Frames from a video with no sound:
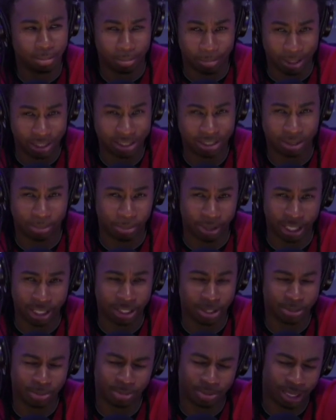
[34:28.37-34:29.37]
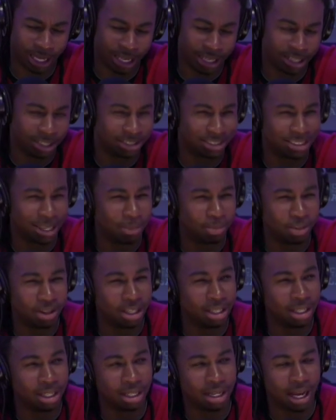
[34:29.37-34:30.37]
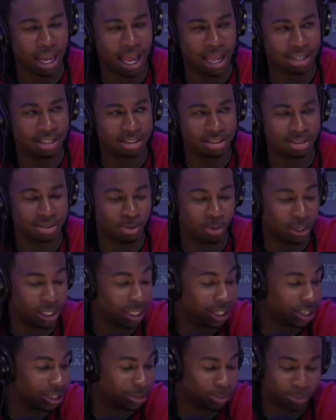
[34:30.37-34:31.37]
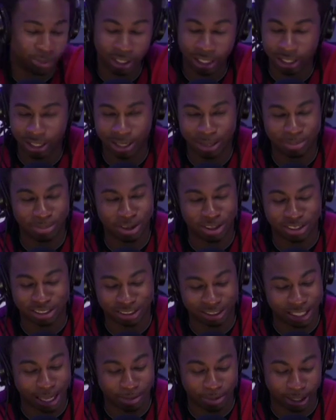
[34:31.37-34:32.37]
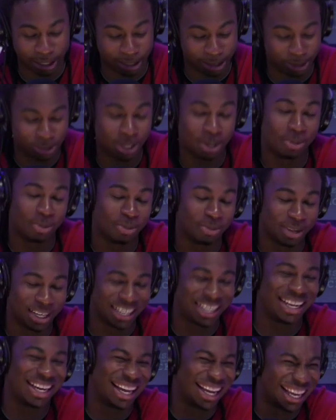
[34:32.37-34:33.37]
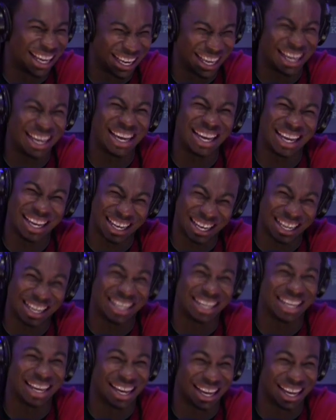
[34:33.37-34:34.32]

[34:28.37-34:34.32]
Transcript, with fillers: misdemeanor play or something? I, we need him. We need that brother to stop getting in trouble, man. I know, man. I know, yeah.